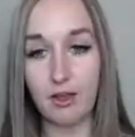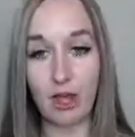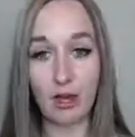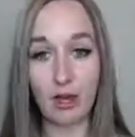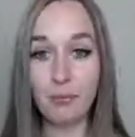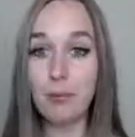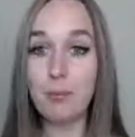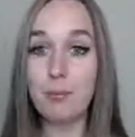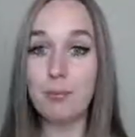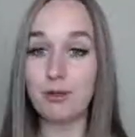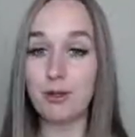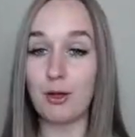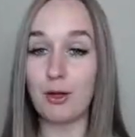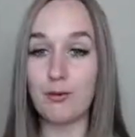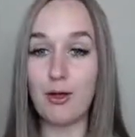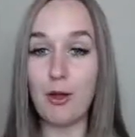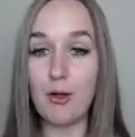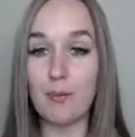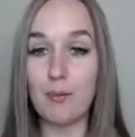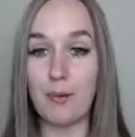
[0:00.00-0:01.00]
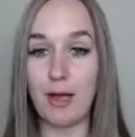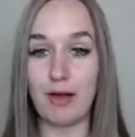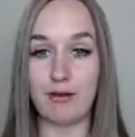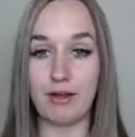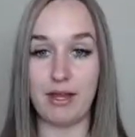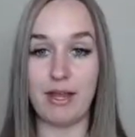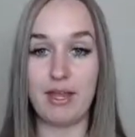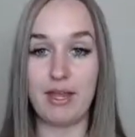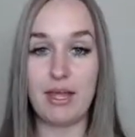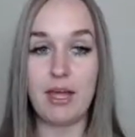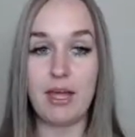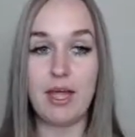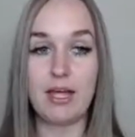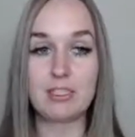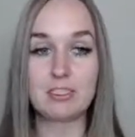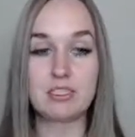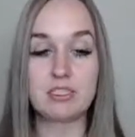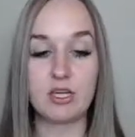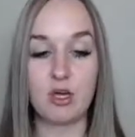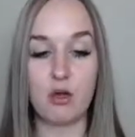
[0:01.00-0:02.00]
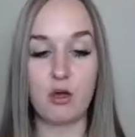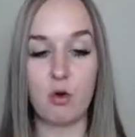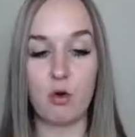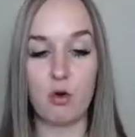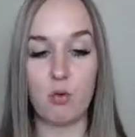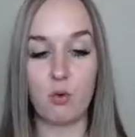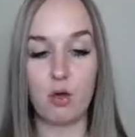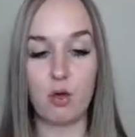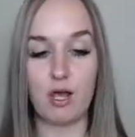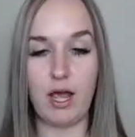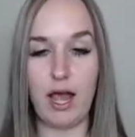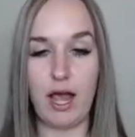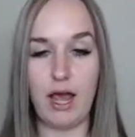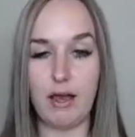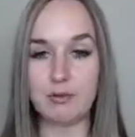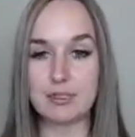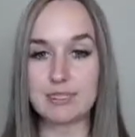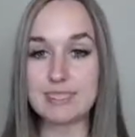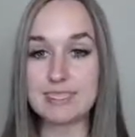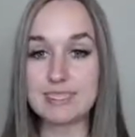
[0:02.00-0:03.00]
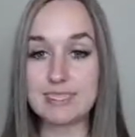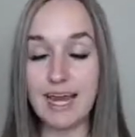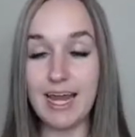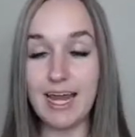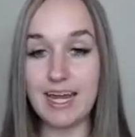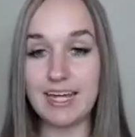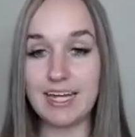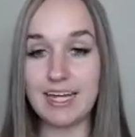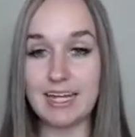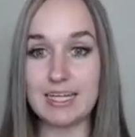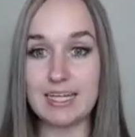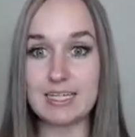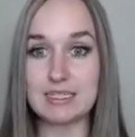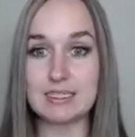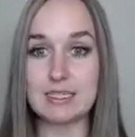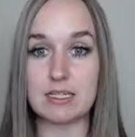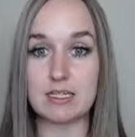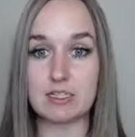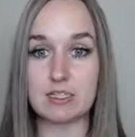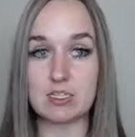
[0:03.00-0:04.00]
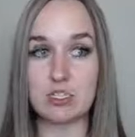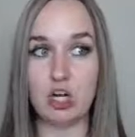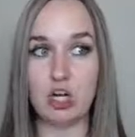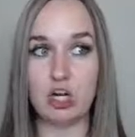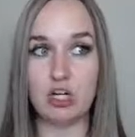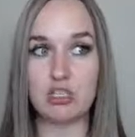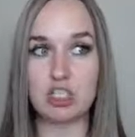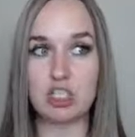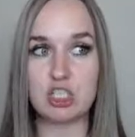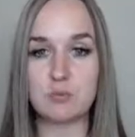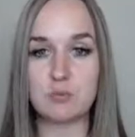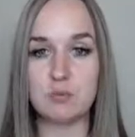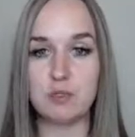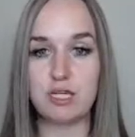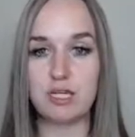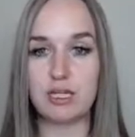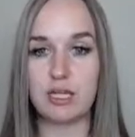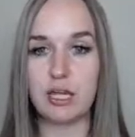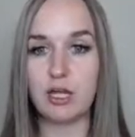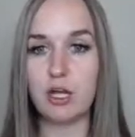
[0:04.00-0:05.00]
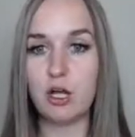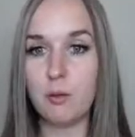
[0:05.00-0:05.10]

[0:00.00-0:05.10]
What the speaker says: lot of people don't know about it. And so what I would say is start just being like,